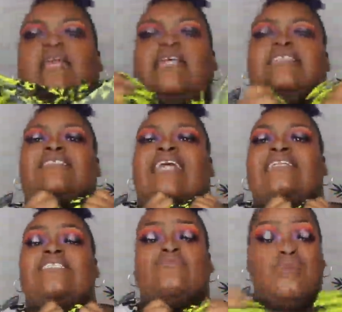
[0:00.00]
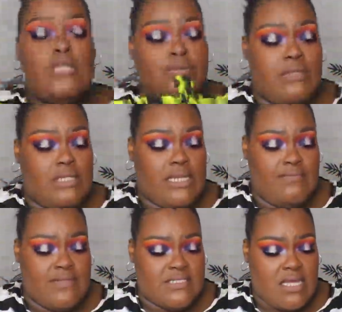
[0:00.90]
and I just I just really really
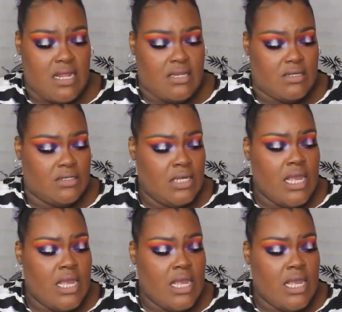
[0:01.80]
love this color